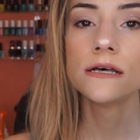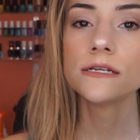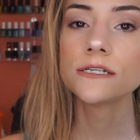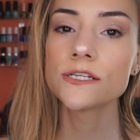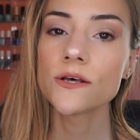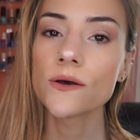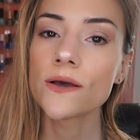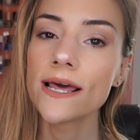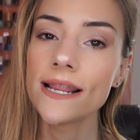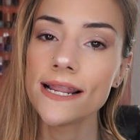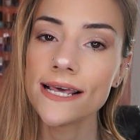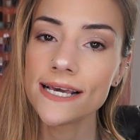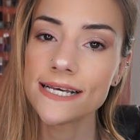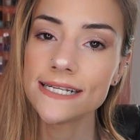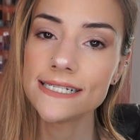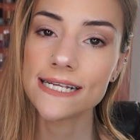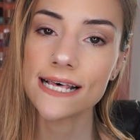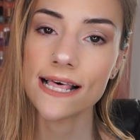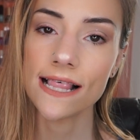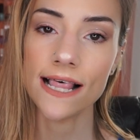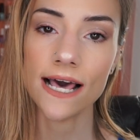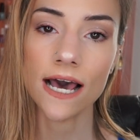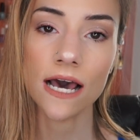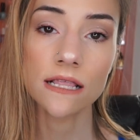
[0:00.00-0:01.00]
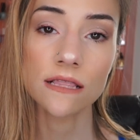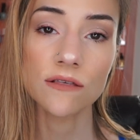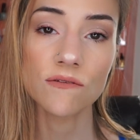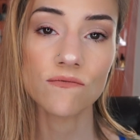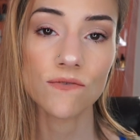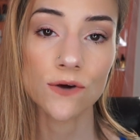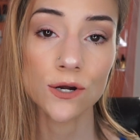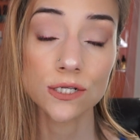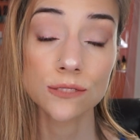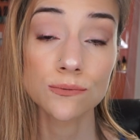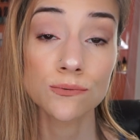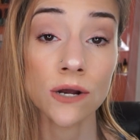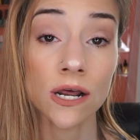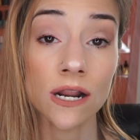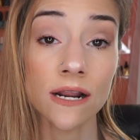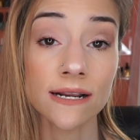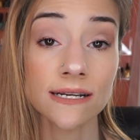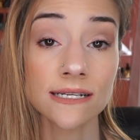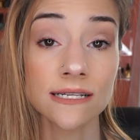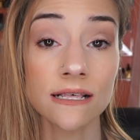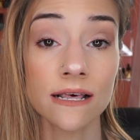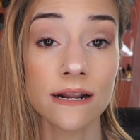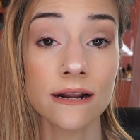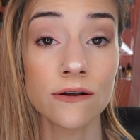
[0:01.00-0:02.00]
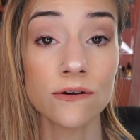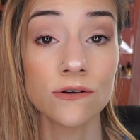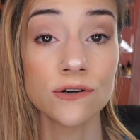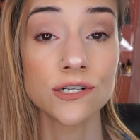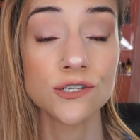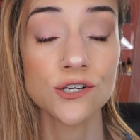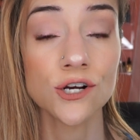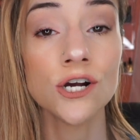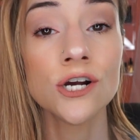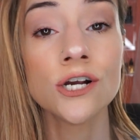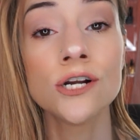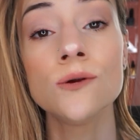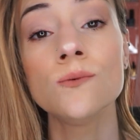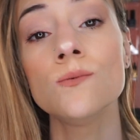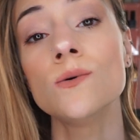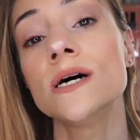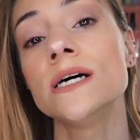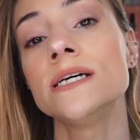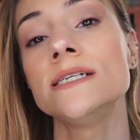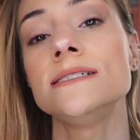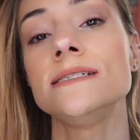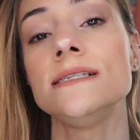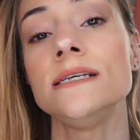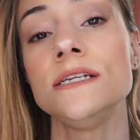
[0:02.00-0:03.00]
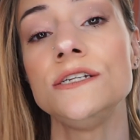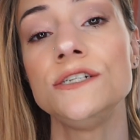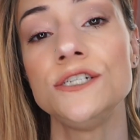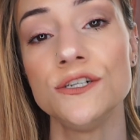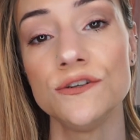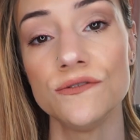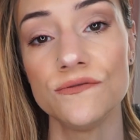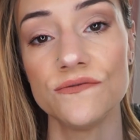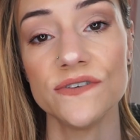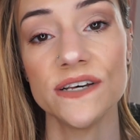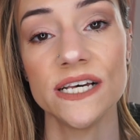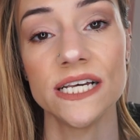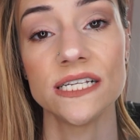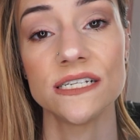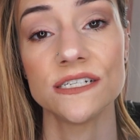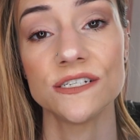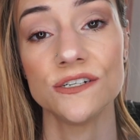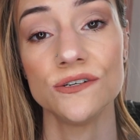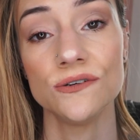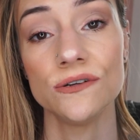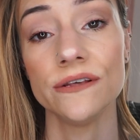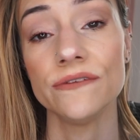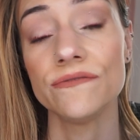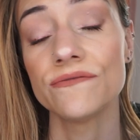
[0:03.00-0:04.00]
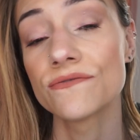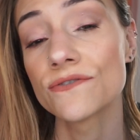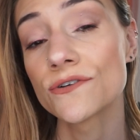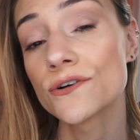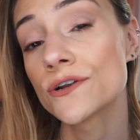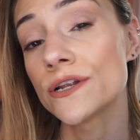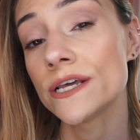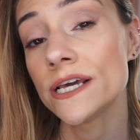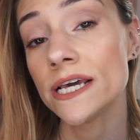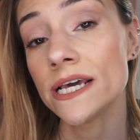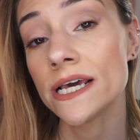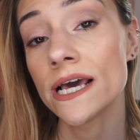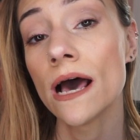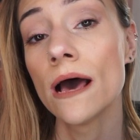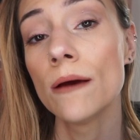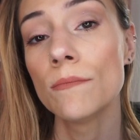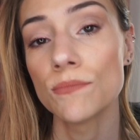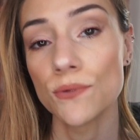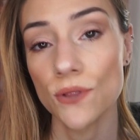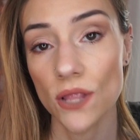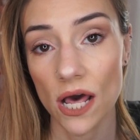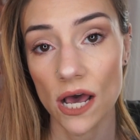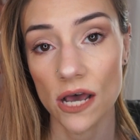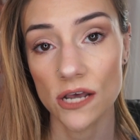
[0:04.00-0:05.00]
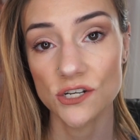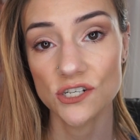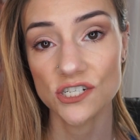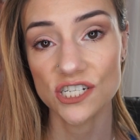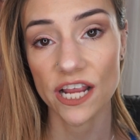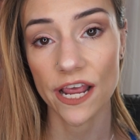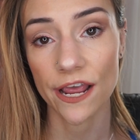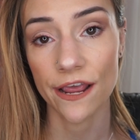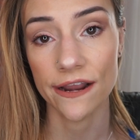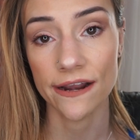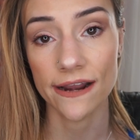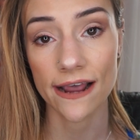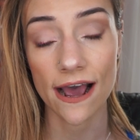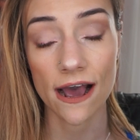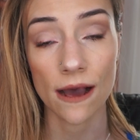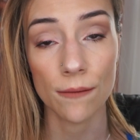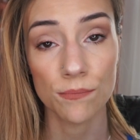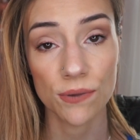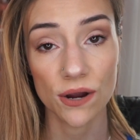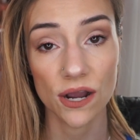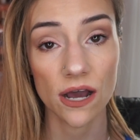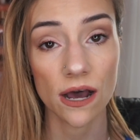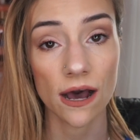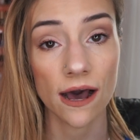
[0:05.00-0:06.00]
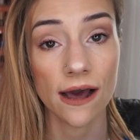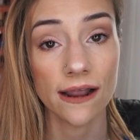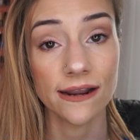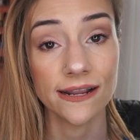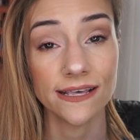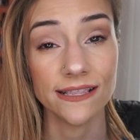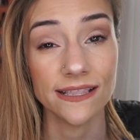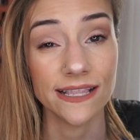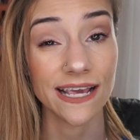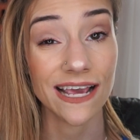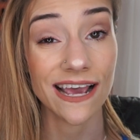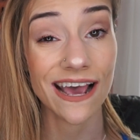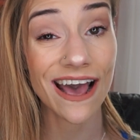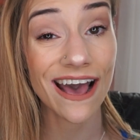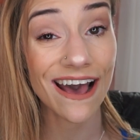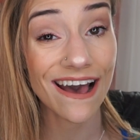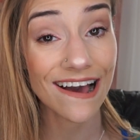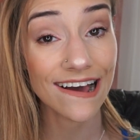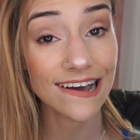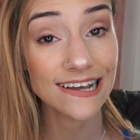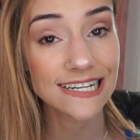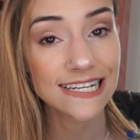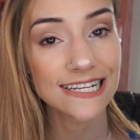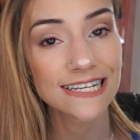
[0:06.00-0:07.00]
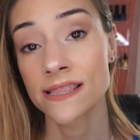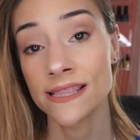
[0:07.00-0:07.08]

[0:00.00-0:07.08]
So getting into that, the first product that I returned was the Too Faced Tutti Frutti blush in apricot in the Act.